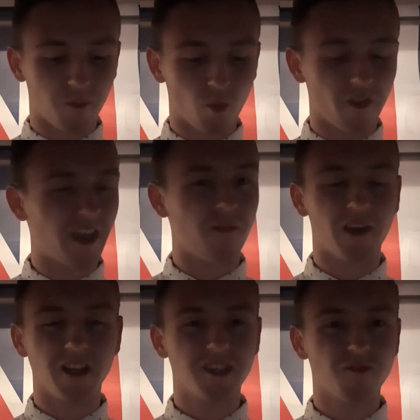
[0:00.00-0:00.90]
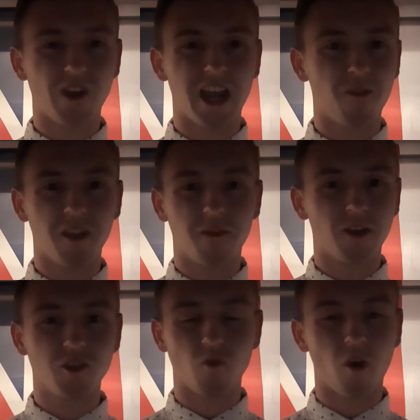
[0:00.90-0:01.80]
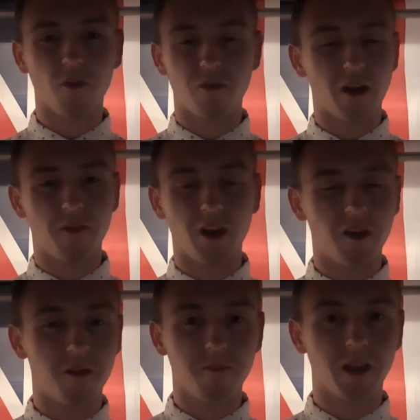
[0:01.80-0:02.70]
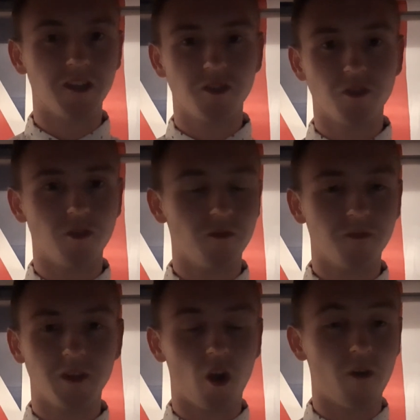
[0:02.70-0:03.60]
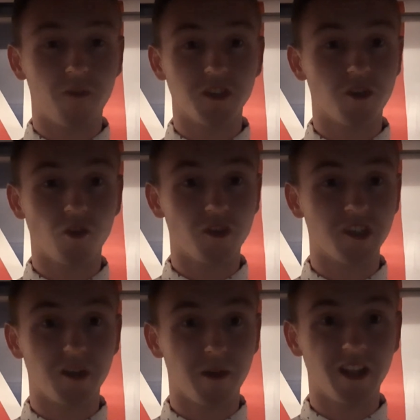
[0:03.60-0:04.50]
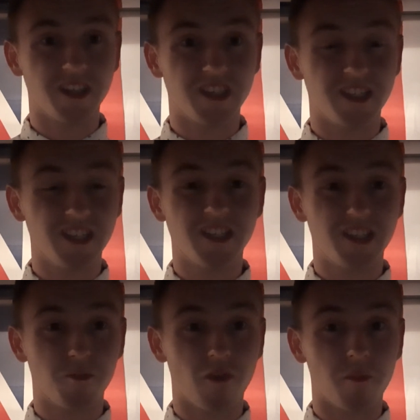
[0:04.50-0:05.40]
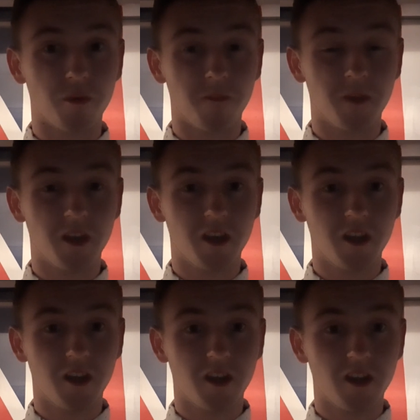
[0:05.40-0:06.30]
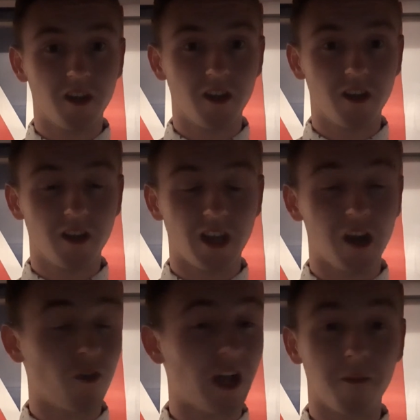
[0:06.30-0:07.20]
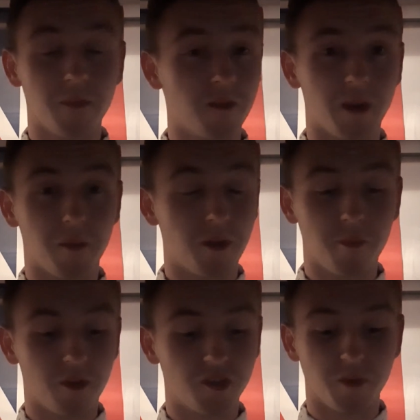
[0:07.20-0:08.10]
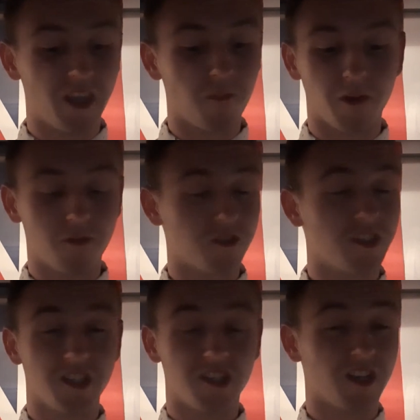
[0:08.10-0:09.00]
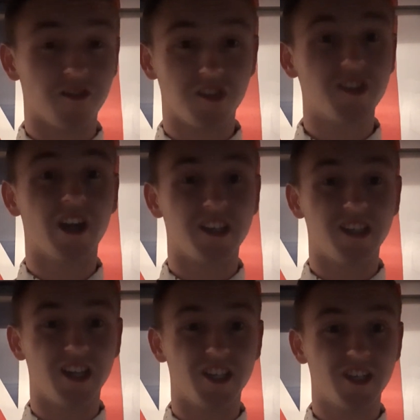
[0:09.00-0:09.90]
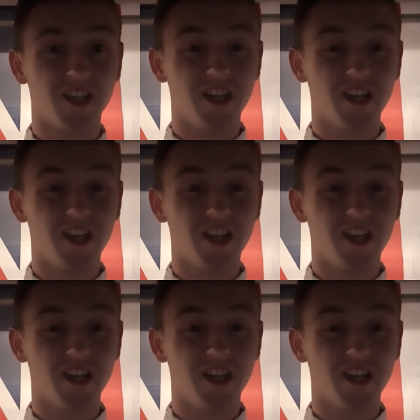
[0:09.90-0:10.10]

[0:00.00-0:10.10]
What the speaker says: what they think's right, what they think's wrong, for having mental or physical disabilities. This is the problem. I don't like many people to begin with because this is how society is.